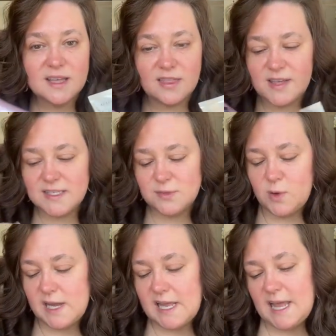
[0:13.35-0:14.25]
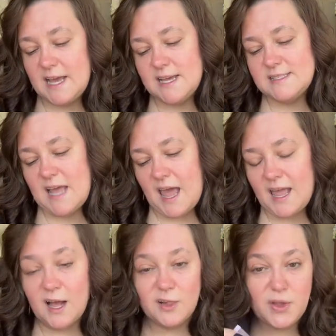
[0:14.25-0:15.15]
This one is a
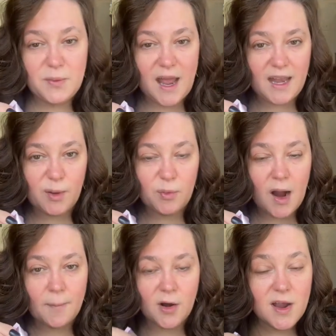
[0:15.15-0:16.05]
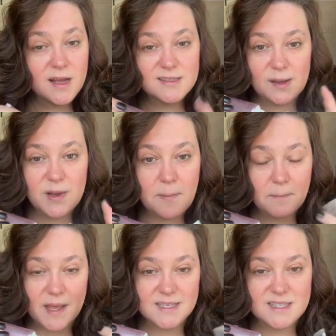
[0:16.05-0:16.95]
illuminating primer. So I'm going to
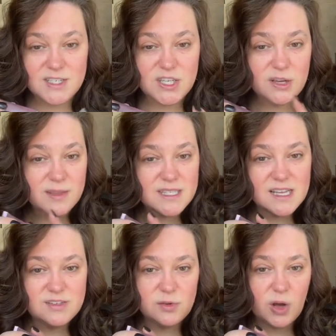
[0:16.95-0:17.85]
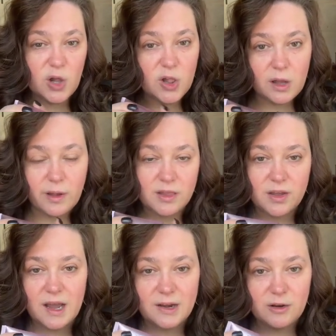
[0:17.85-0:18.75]
mix the two. This gives you a glowy look
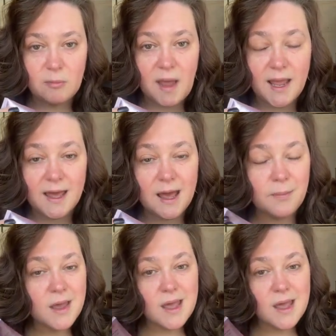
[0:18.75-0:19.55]
under your makeup.